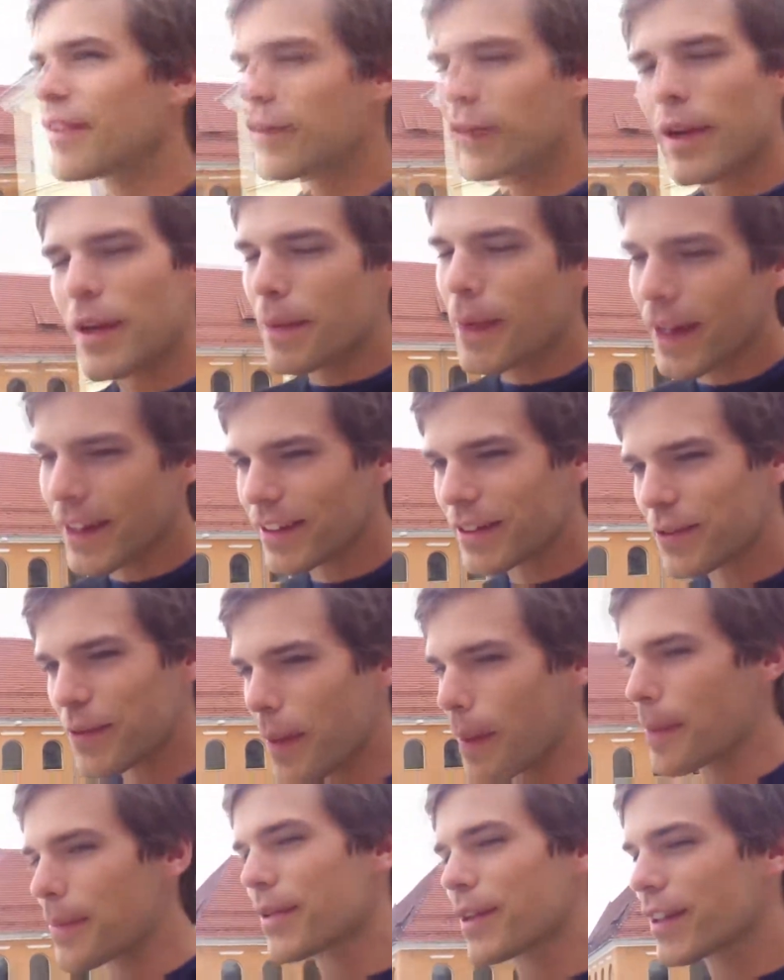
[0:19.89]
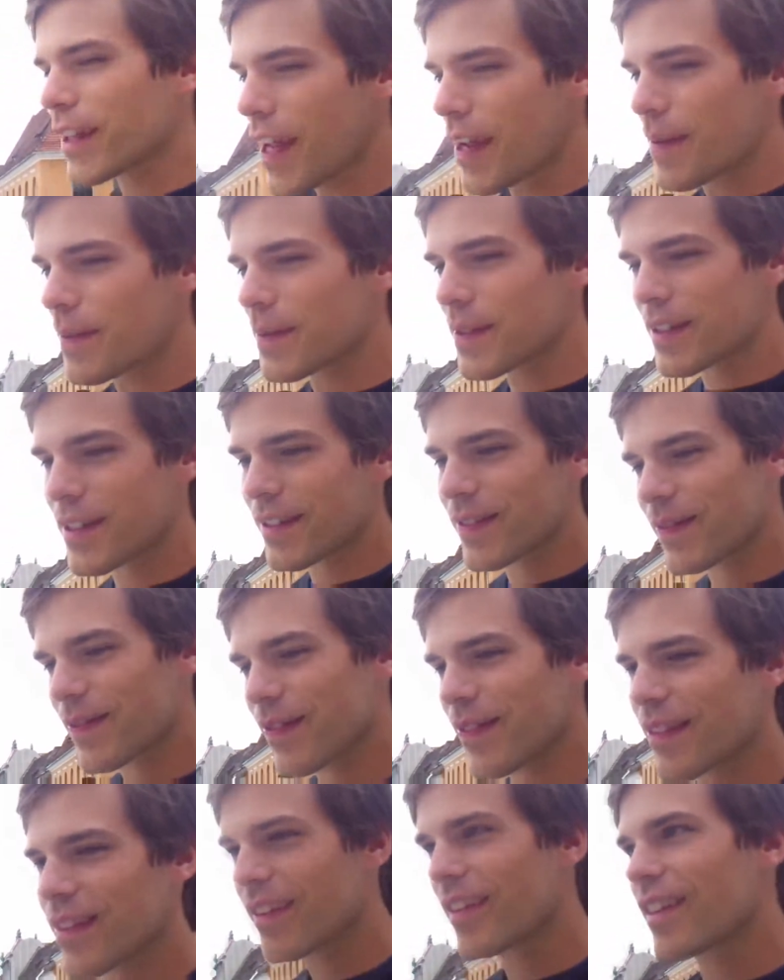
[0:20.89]
Really bad at remembering names.
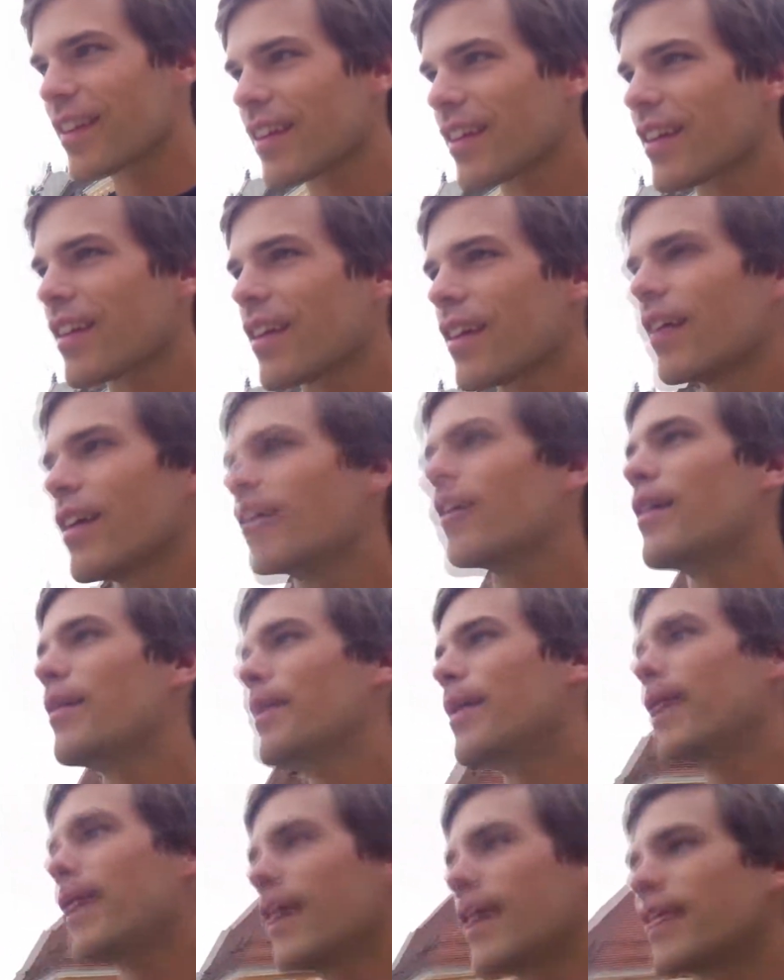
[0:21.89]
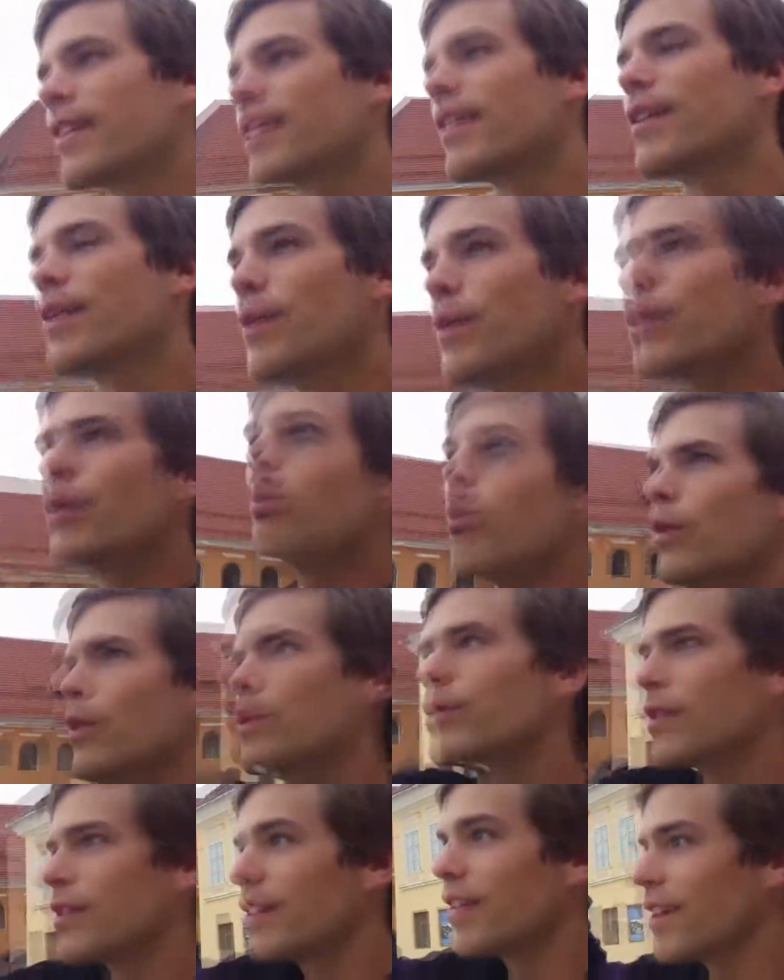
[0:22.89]
But
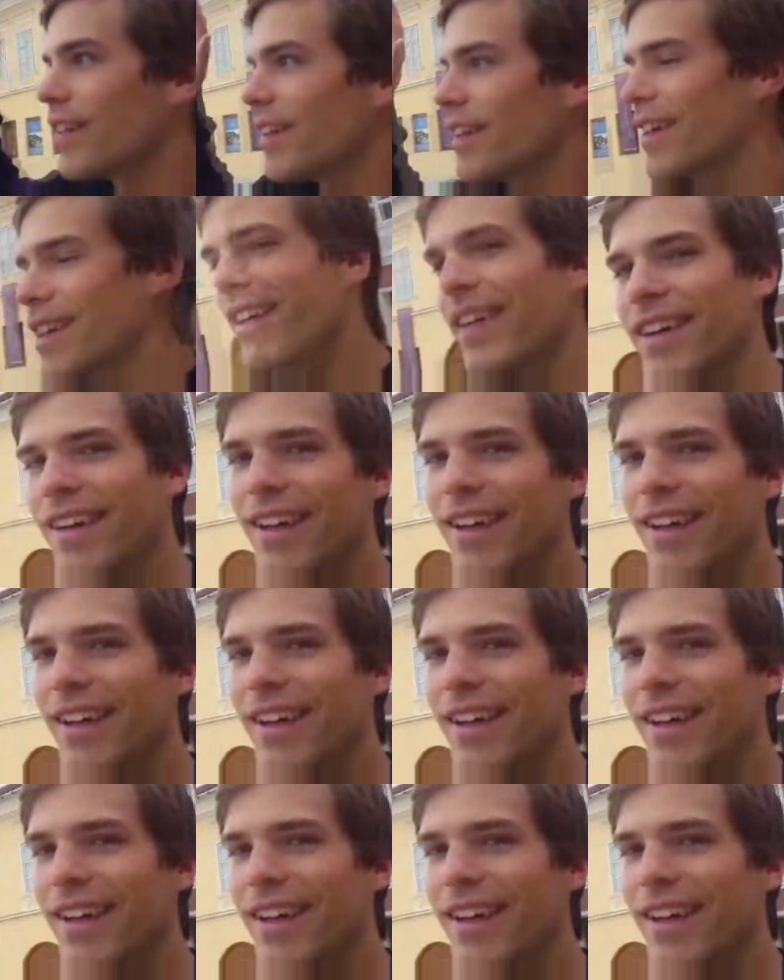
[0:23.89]
woohoo, city!